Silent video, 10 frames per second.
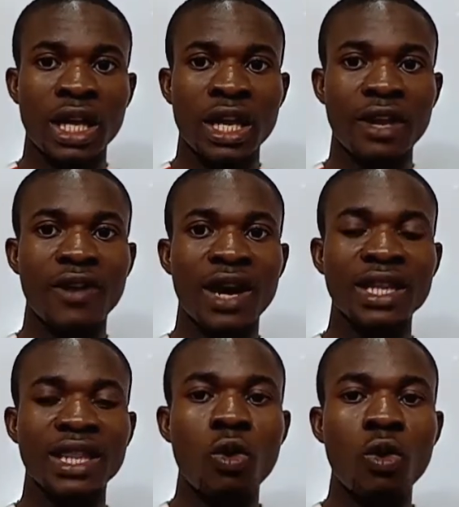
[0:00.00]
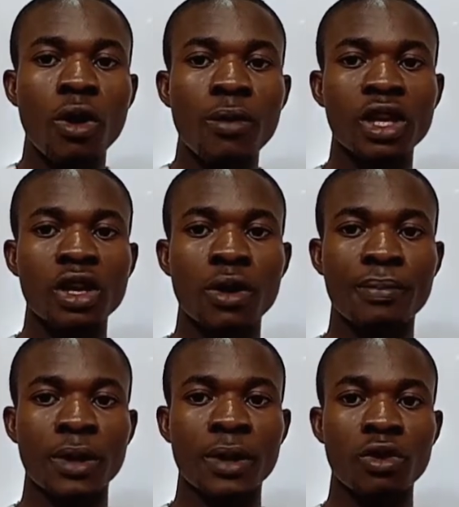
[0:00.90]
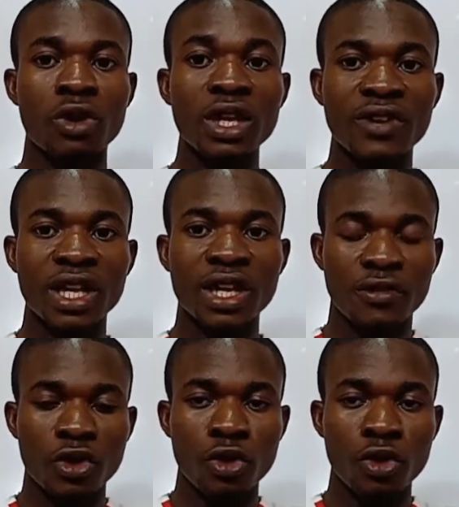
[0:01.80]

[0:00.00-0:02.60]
if I tell one million people, only very few